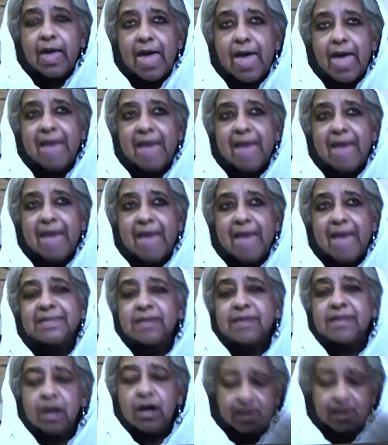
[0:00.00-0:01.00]

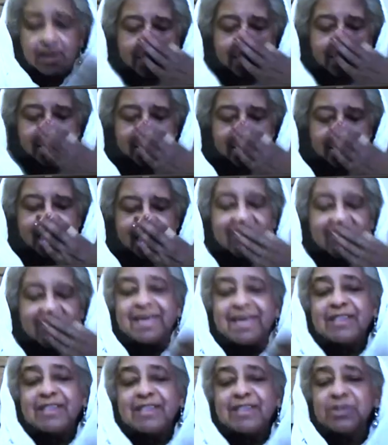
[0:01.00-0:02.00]
It has
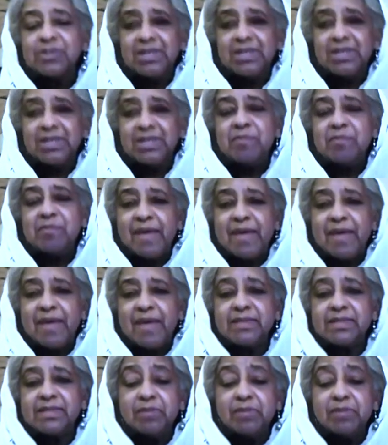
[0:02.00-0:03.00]
actually
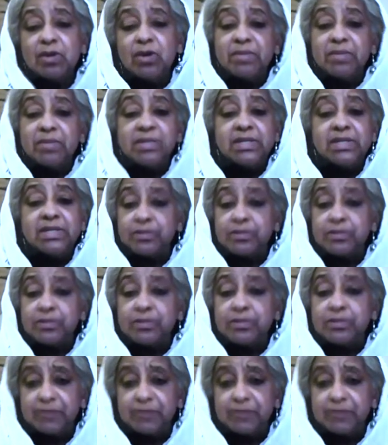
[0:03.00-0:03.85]
impacted me on many different